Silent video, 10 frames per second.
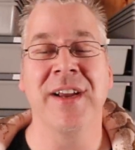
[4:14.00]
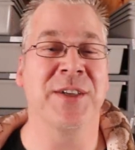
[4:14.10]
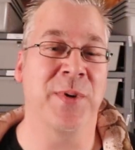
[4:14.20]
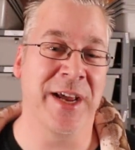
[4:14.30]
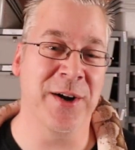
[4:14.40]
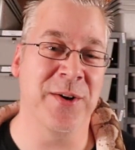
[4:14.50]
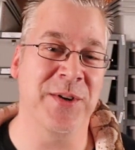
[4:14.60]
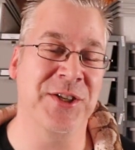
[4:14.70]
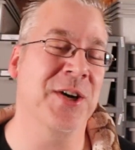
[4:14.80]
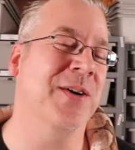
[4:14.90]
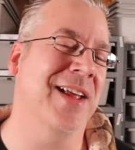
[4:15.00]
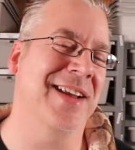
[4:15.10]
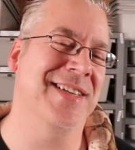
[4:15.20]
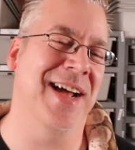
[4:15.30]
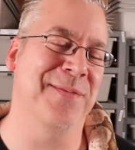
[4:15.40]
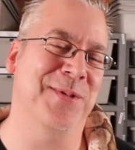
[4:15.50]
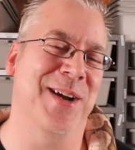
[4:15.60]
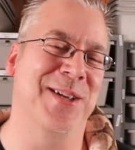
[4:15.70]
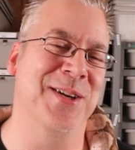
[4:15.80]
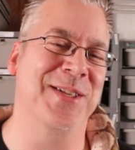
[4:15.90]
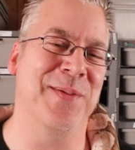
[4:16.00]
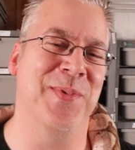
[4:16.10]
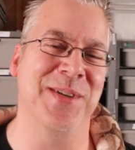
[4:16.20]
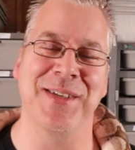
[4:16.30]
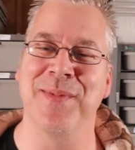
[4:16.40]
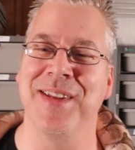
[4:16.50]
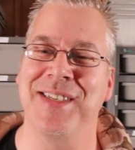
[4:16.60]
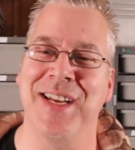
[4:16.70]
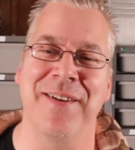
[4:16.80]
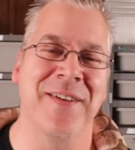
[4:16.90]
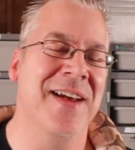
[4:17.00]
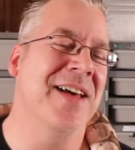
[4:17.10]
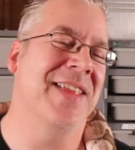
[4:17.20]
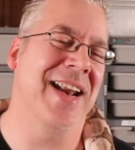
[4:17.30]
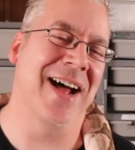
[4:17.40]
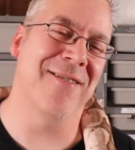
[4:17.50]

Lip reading: Because when I go to a show, a lot of times what I'll do is I'll pull some of the stuff that I